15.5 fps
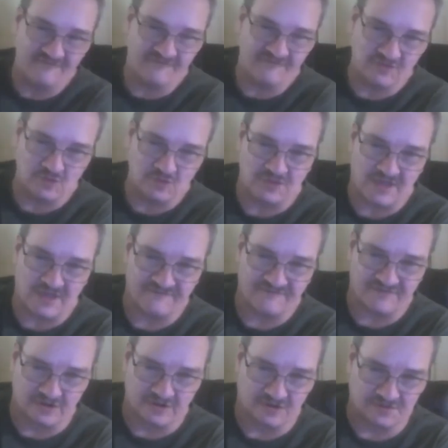2.5
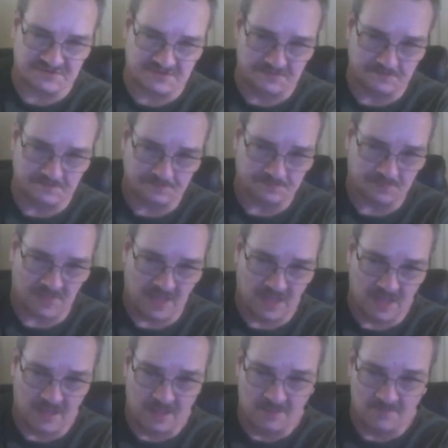years,
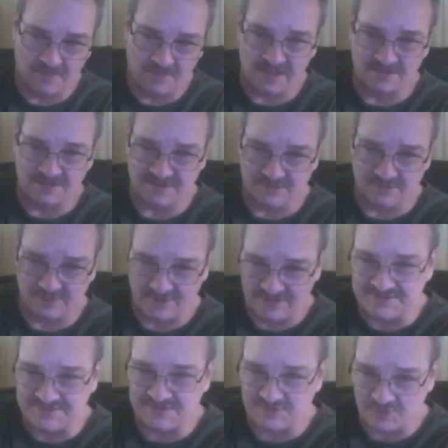because I
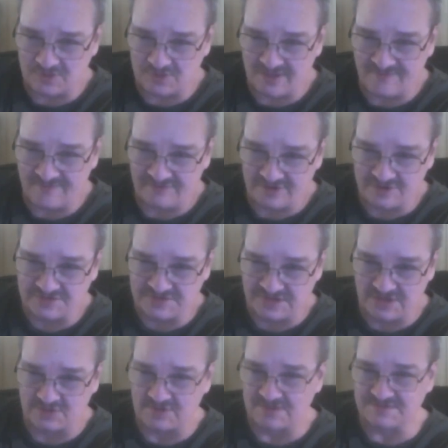released it 2.5 years
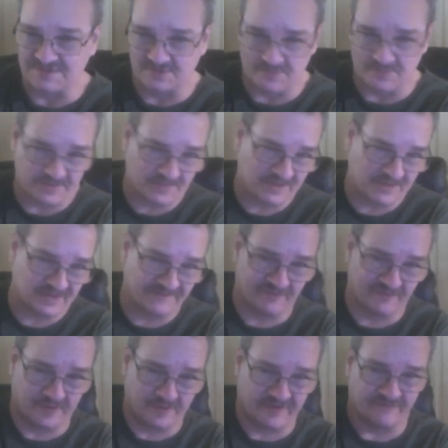ago, and I still make money
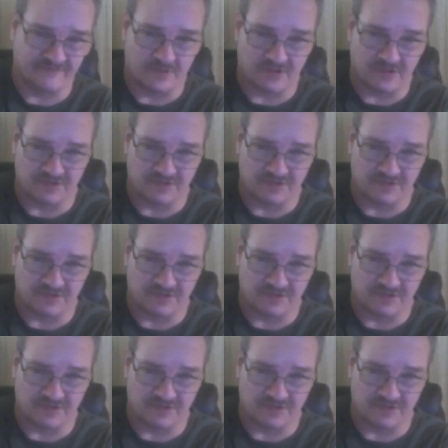from it every month.